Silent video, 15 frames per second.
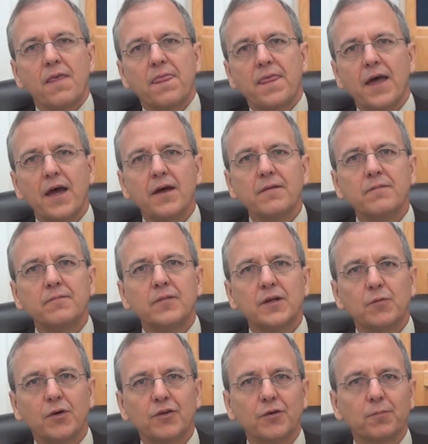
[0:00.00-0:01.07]
Then
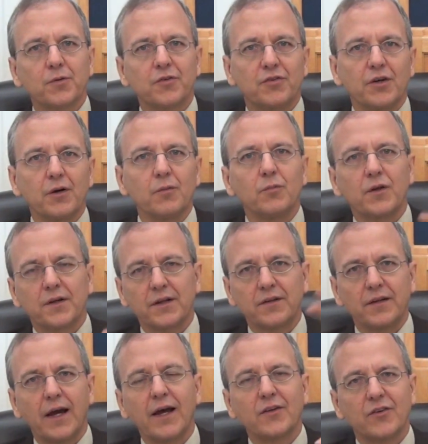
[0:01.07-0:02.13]
he went to Brazil, and we'll get
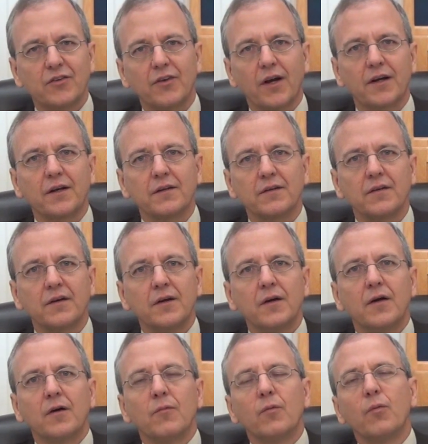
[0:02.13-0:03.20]
to that in a second.
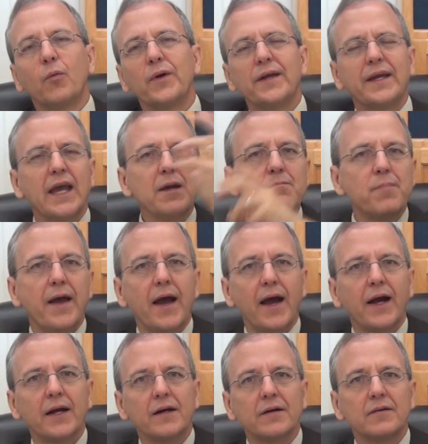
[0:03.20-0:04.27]
But when he came
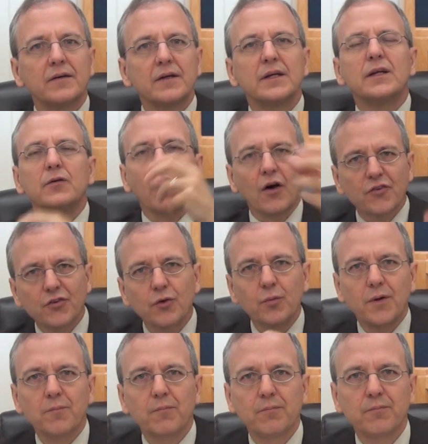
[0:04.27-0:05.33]
back, he also
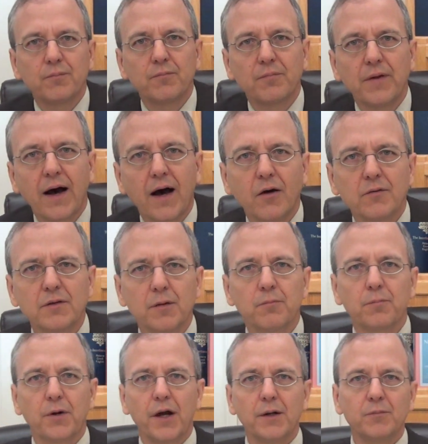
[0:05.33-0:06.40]
went down
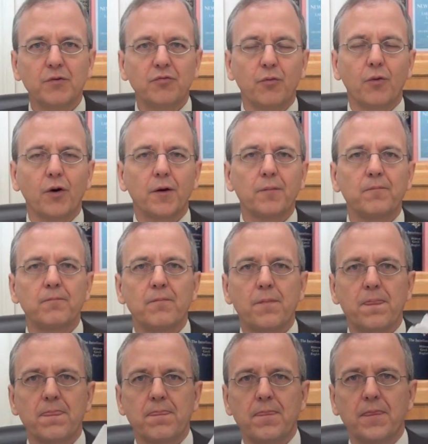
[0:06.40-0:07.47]
and prayed before
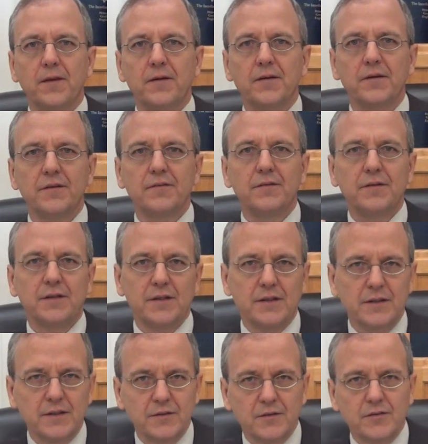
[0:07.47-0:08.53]
the
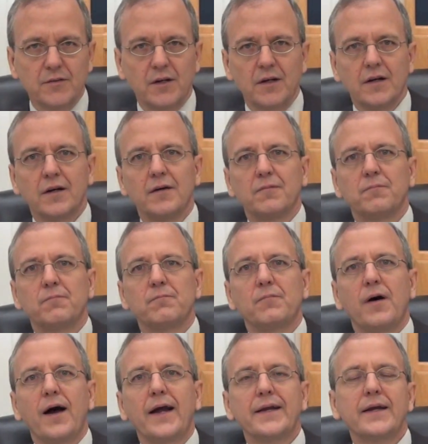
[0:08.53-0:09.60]

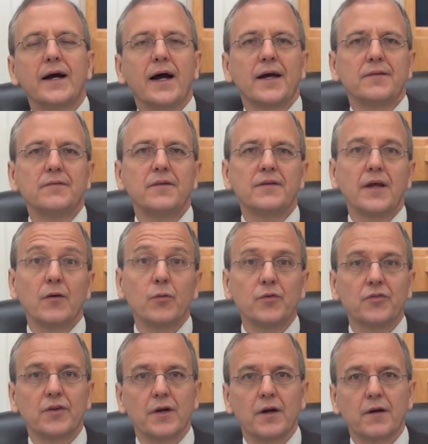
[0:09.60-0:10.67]
icon that
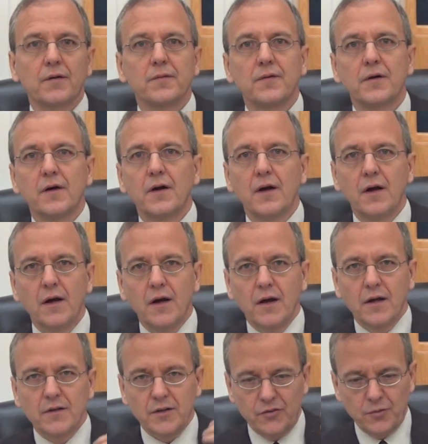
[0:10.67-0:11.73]
was there,
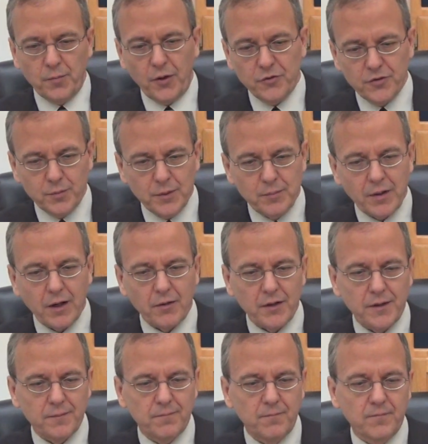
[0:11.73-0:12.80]
that's supposed to be Mary.